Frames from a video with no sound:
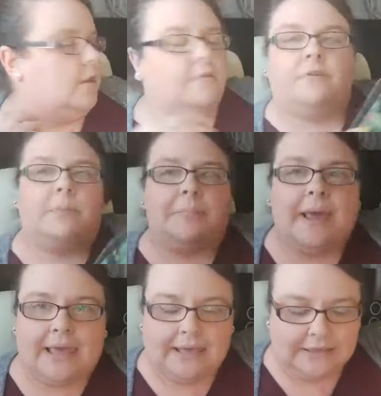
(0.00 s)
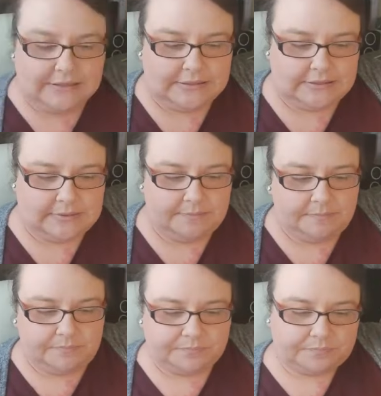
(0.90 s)
For my base,
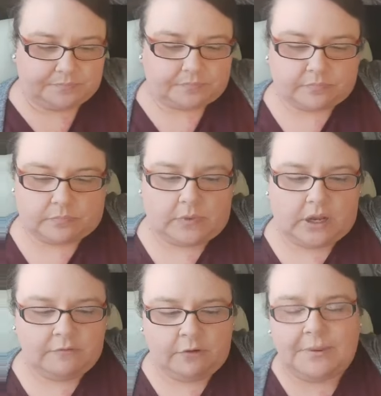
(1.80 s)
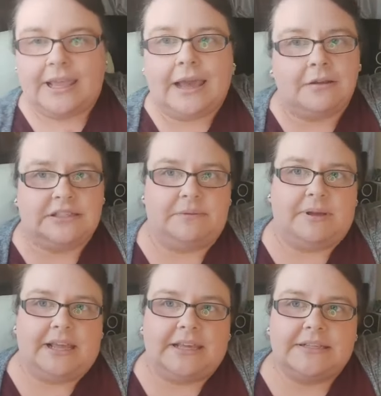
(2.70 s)
for my outer
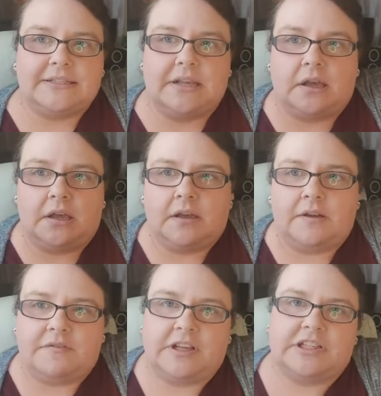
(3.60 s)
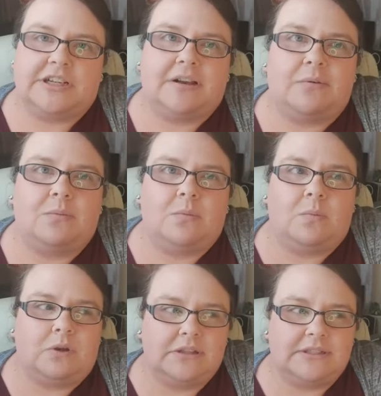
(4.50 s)
base, I have actually gone
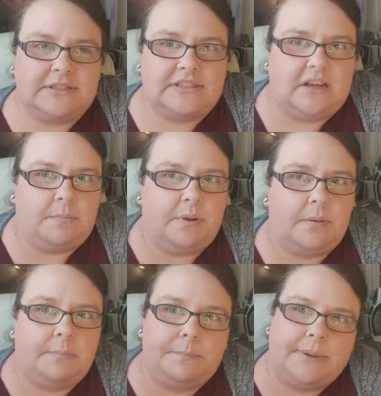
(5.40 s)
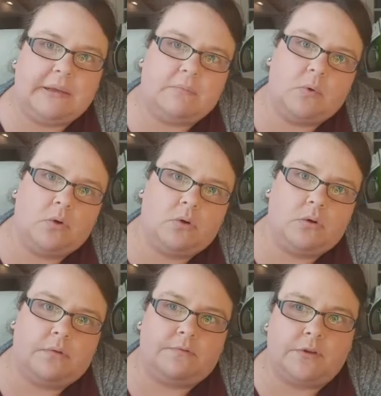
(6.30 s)
one step bit
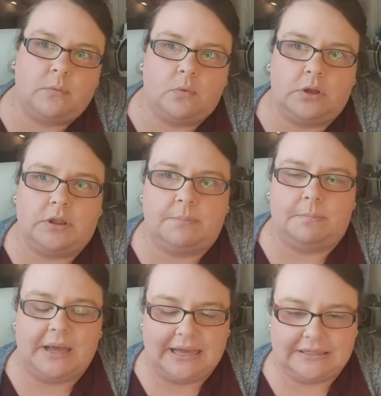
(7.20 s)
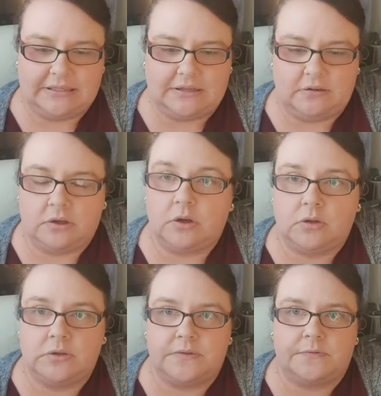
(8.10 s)
more than what the pattern
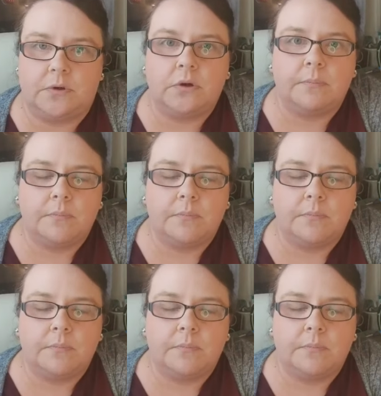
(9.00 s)
calls for.